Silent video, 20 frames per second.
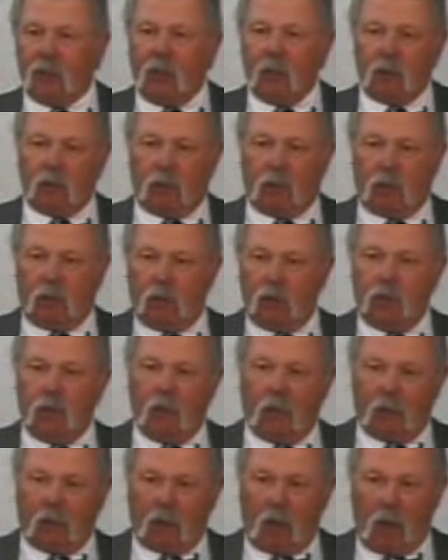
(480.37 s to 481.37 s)
sent 2
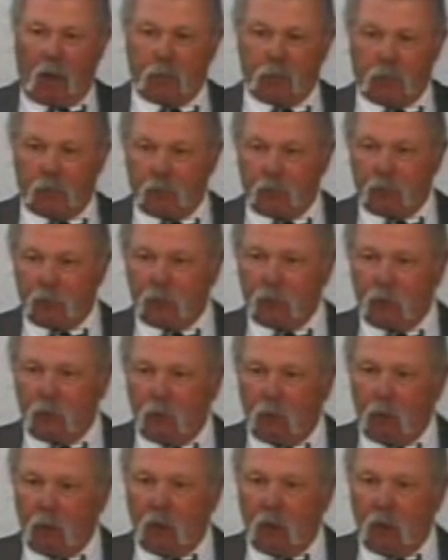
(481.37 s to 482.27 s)
helicopters